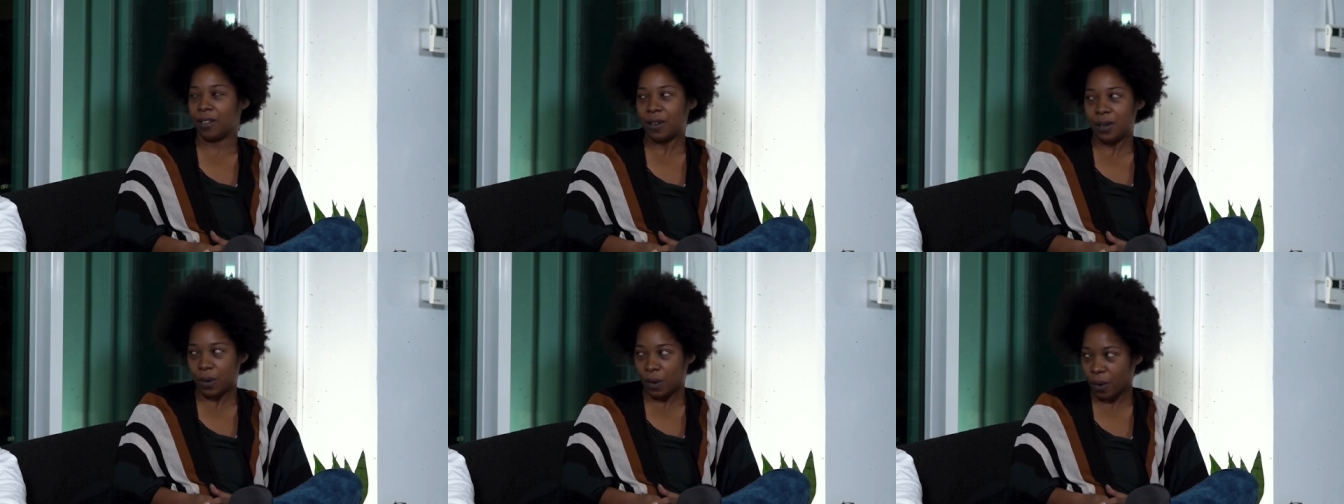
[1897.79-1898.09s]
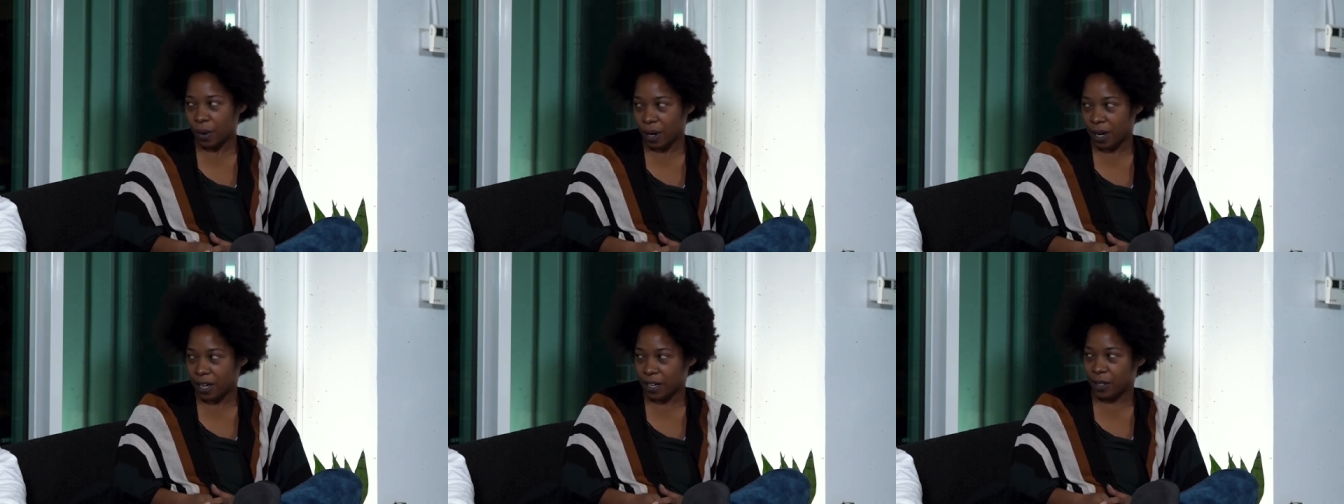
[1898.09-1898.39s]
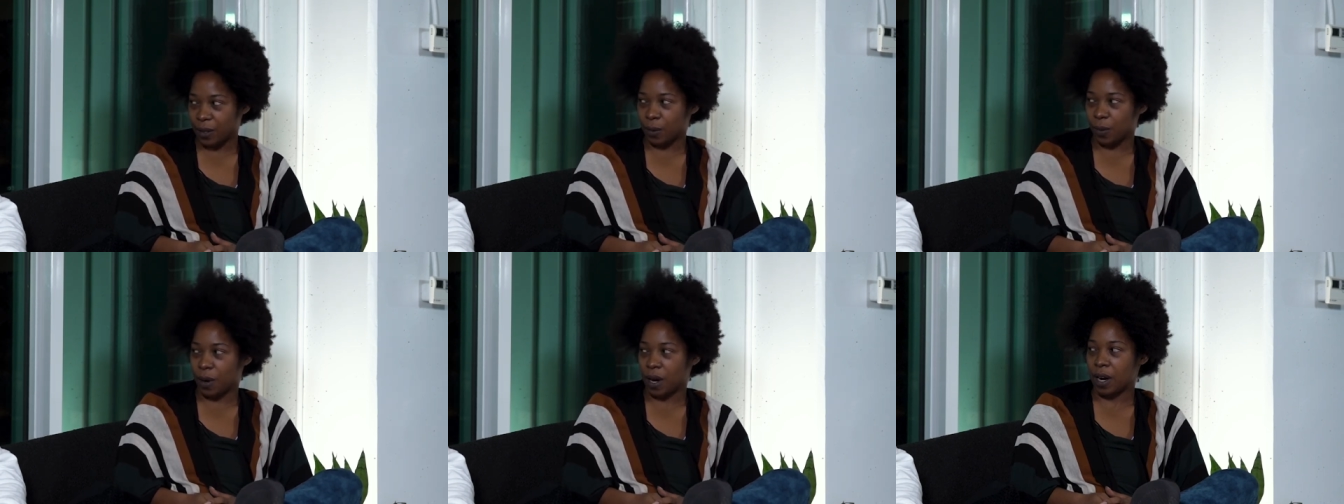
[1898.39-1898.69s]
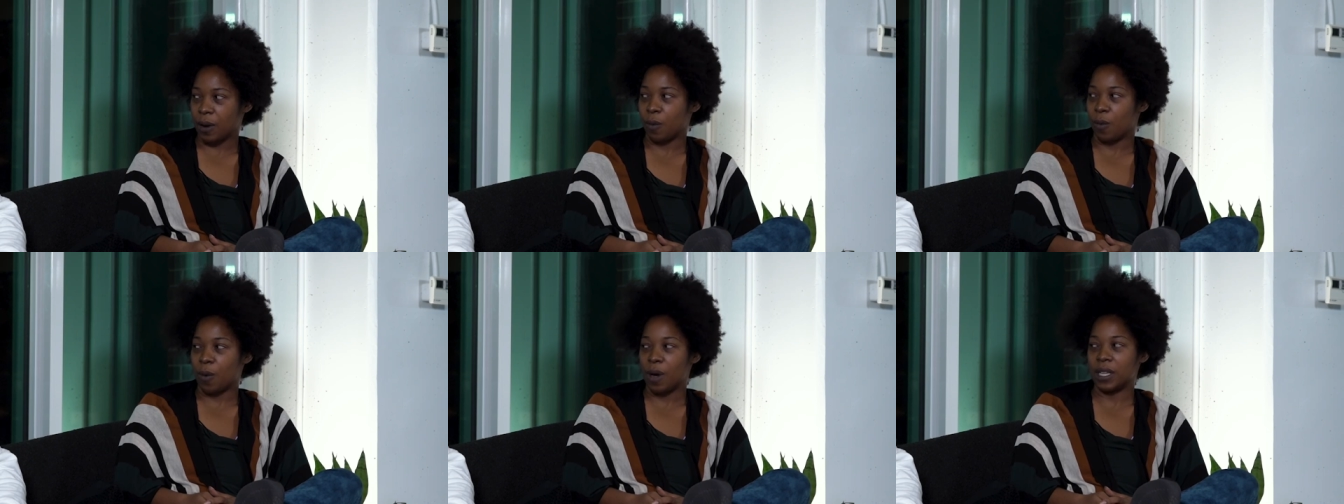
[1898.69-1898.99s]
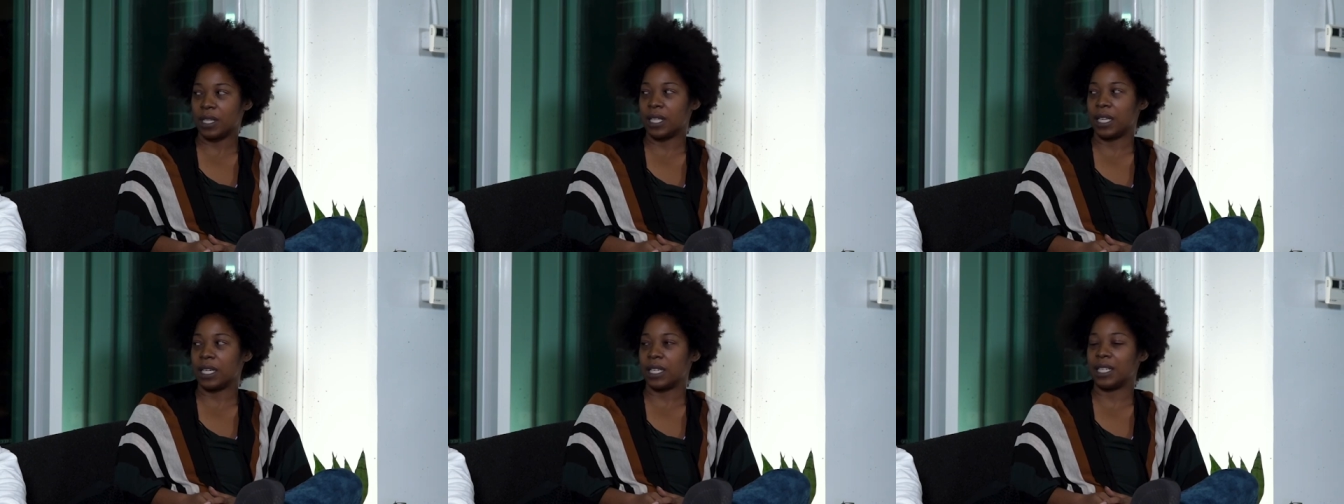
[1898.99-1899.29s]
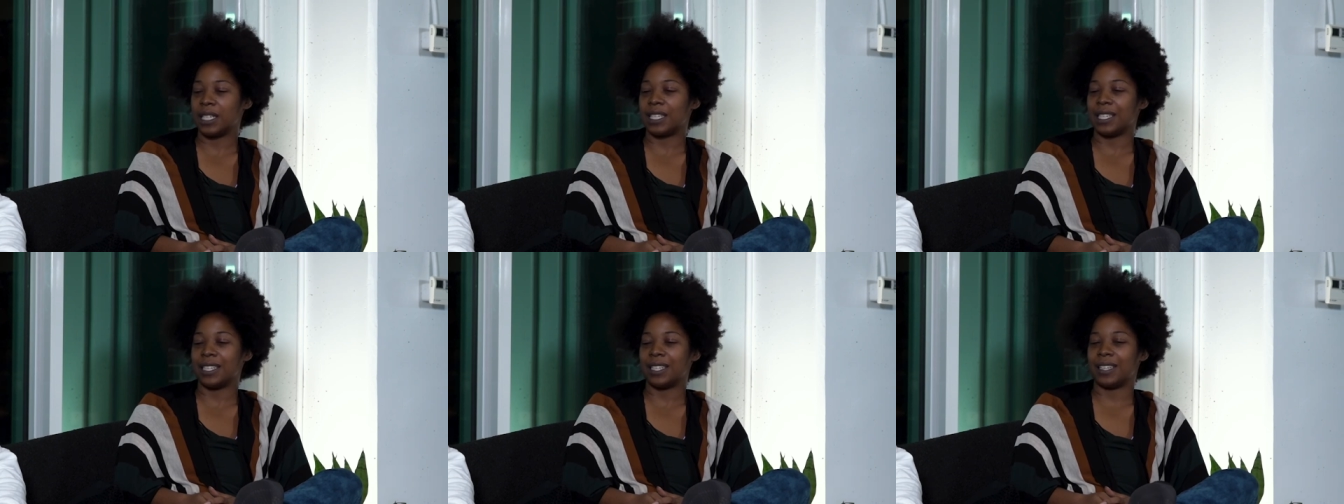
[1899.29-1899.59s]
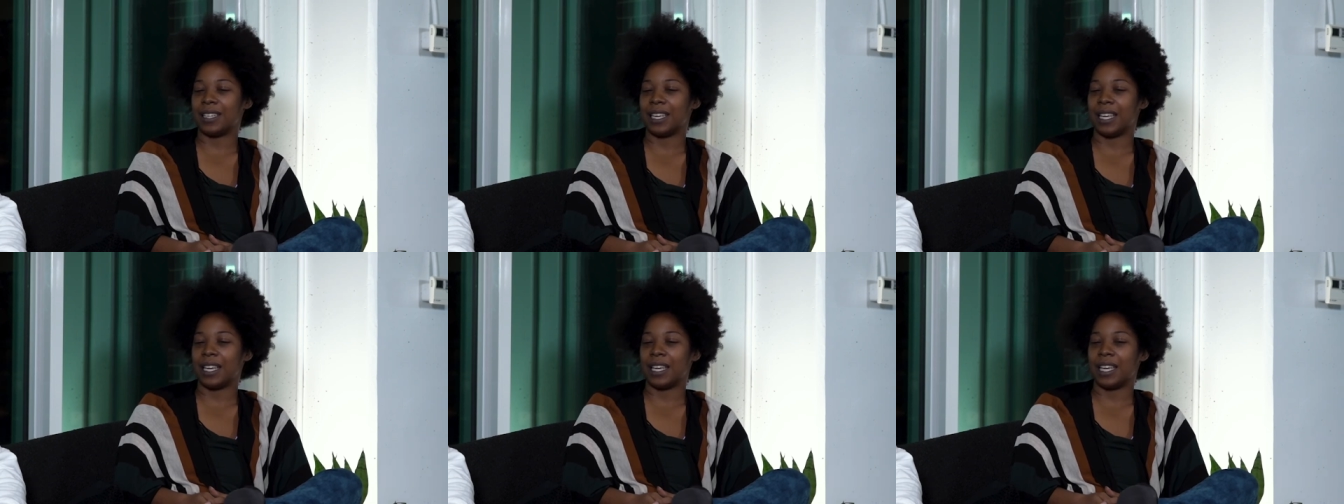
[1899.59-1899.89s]
the doors where it wasn't
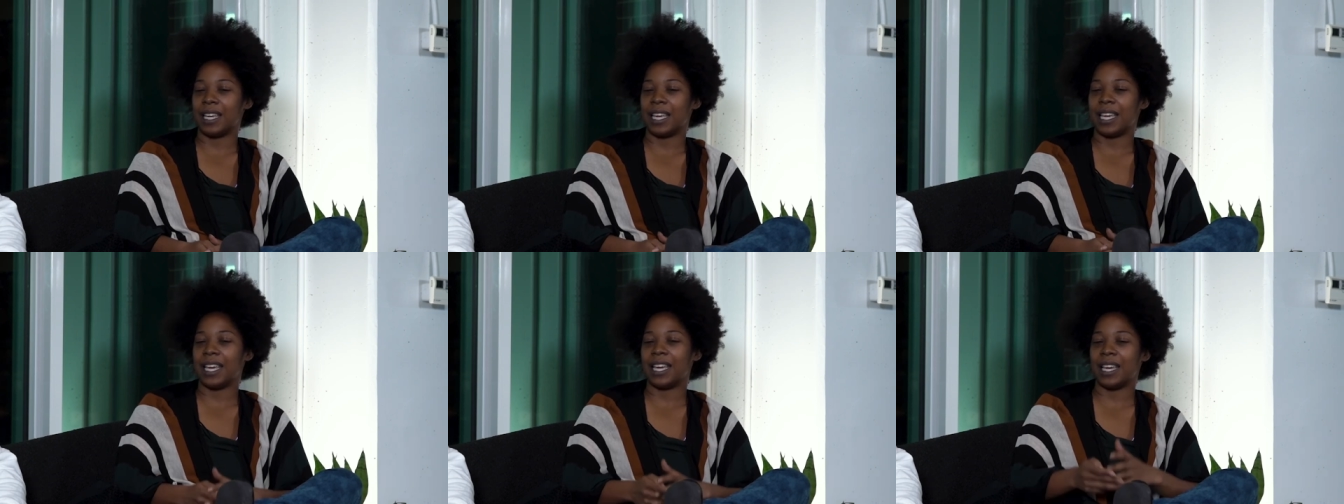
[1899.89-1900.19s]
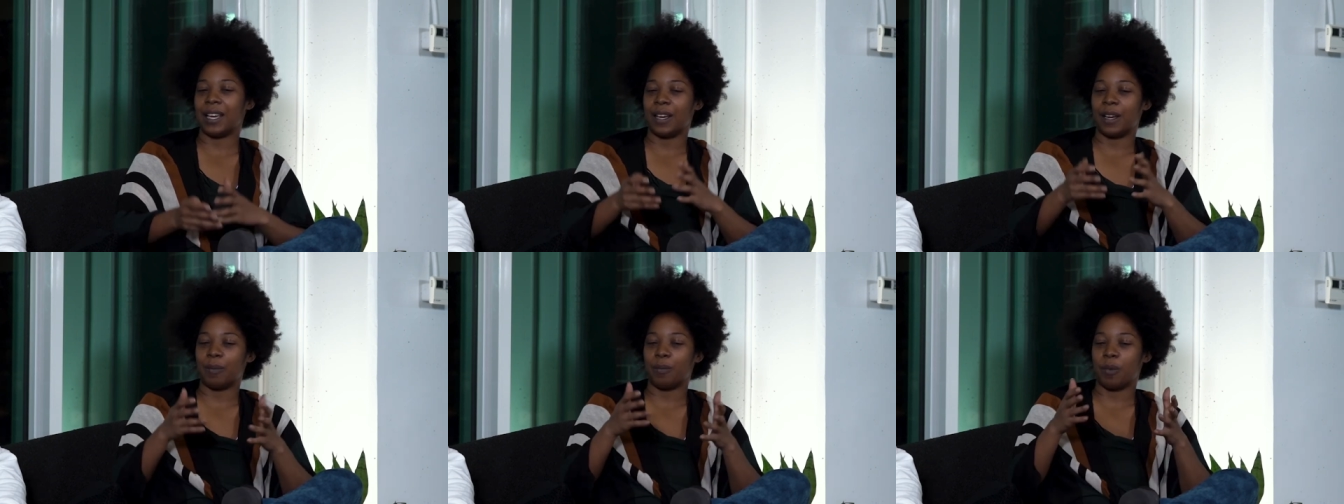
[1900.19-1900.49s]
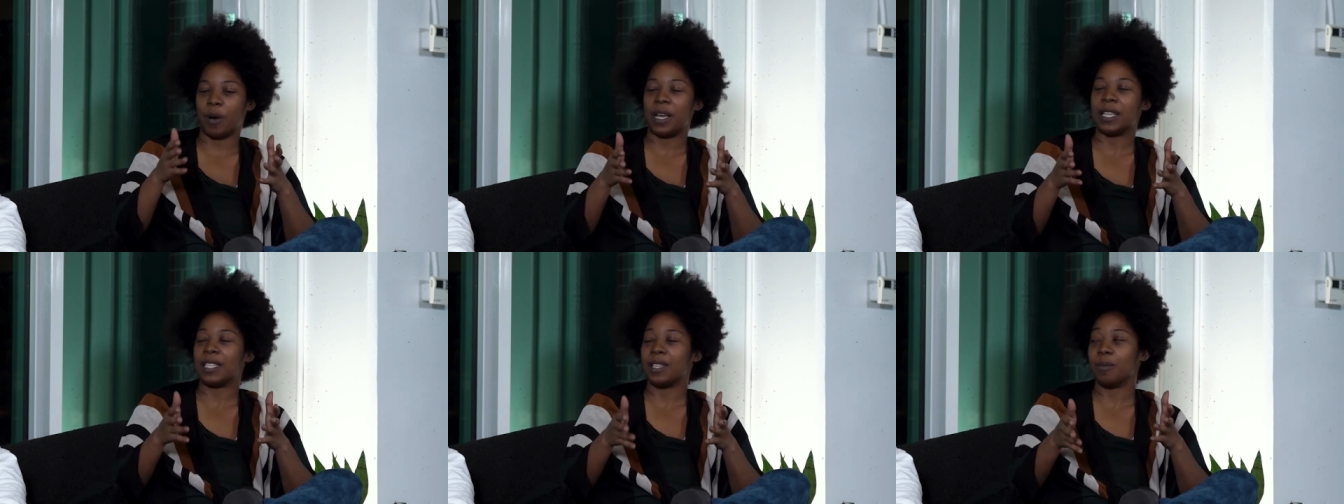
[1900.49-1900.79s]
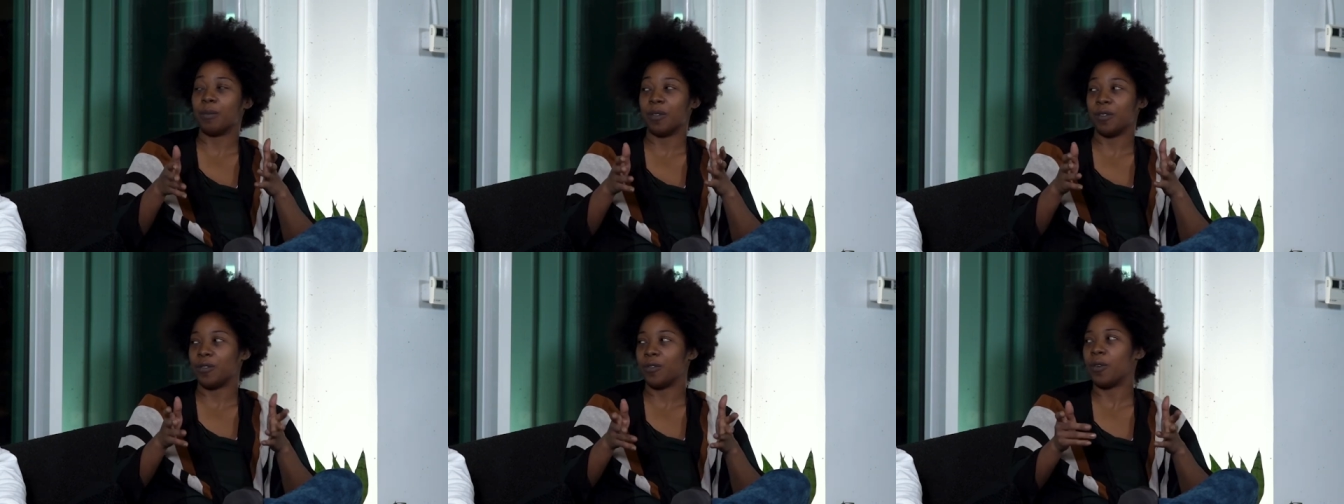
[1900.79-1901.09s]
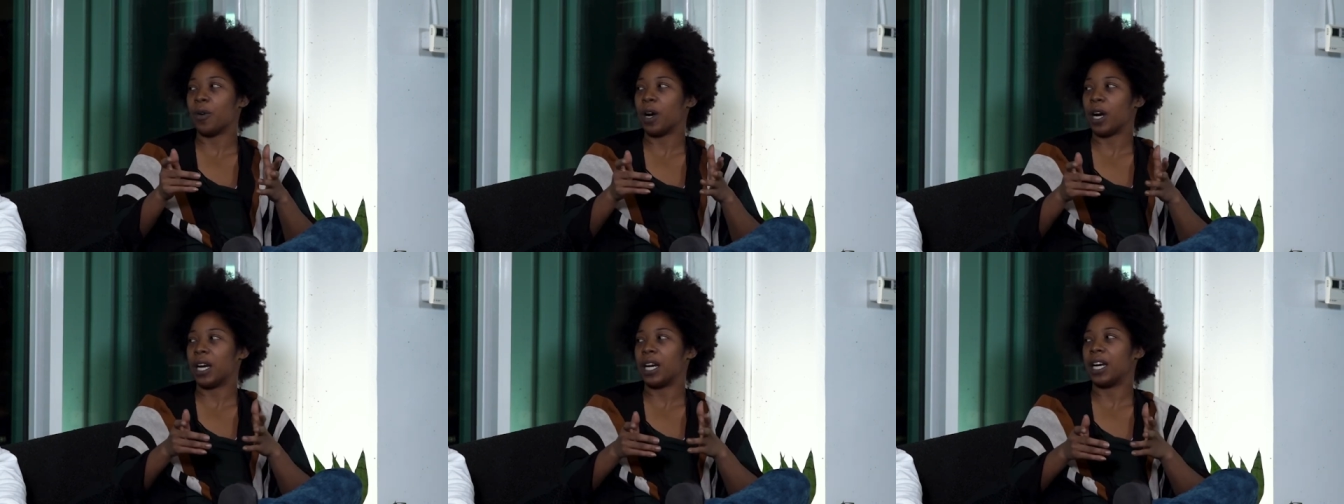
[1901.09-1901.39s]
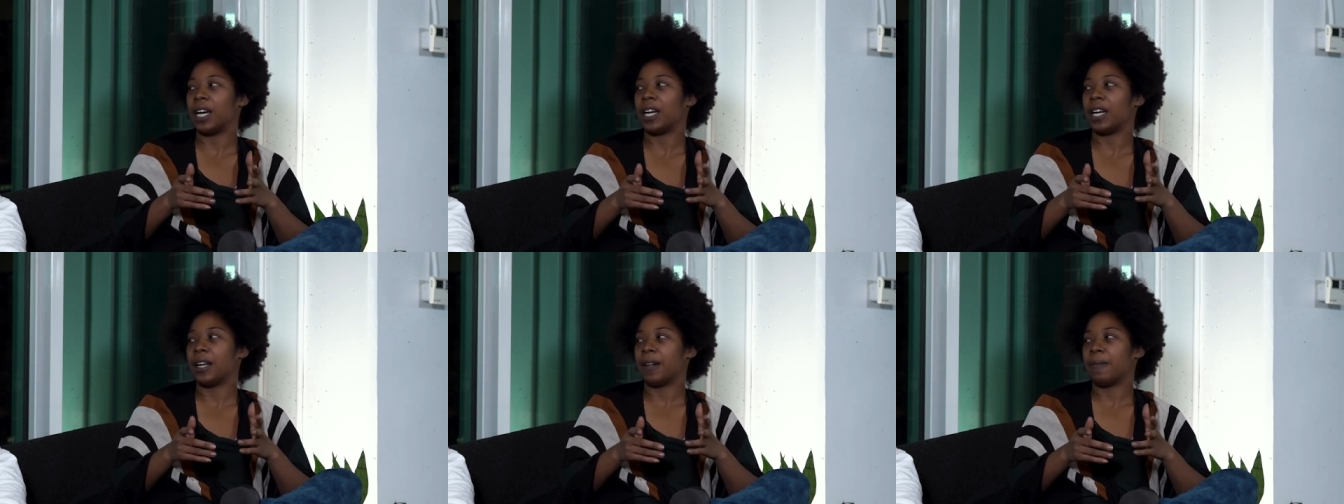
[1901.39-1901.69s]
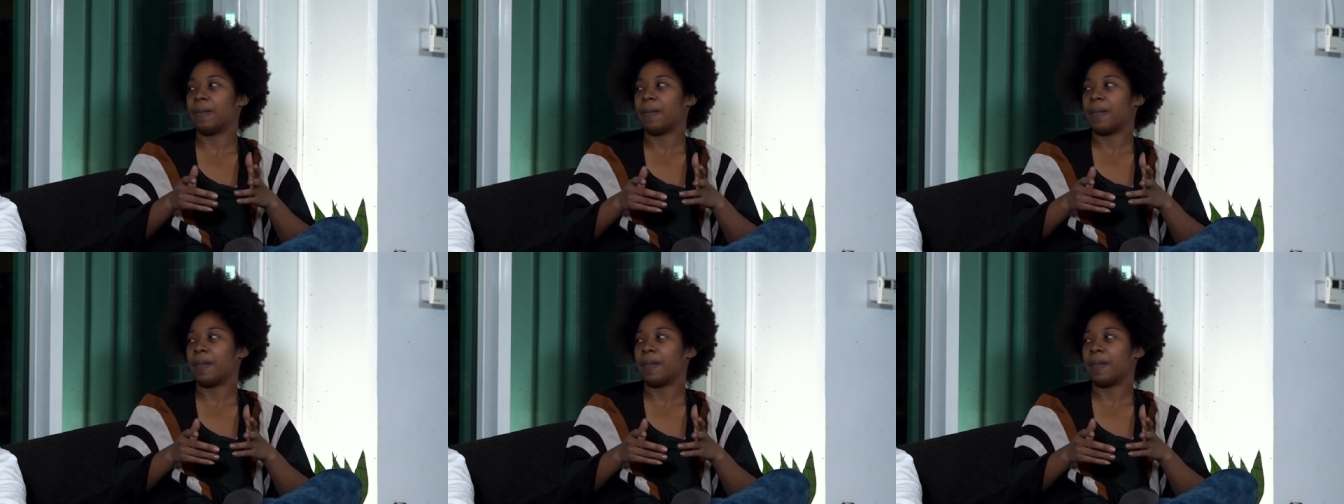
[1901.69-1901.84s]
present before. Mm